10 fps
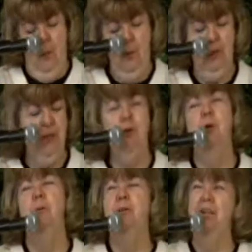We're just
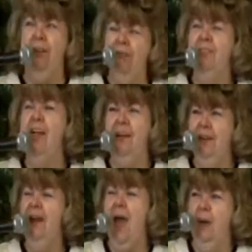going to pretend that that
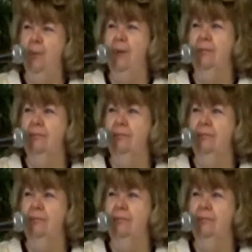didn't happen.